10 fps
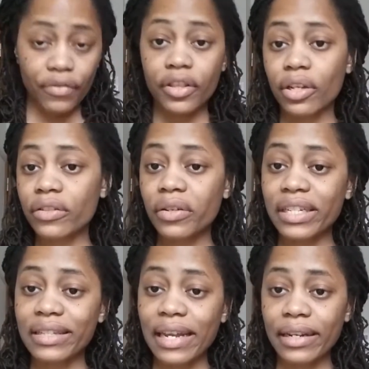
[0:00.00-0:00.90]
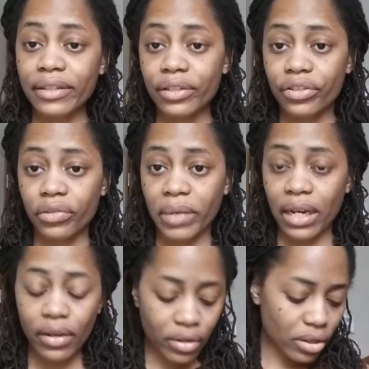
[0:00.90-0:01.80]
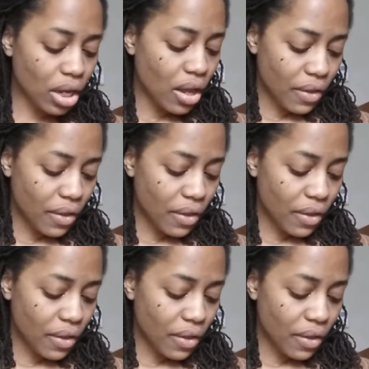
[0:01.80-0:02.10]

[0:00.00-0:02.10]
For those who are sending to Jamaica,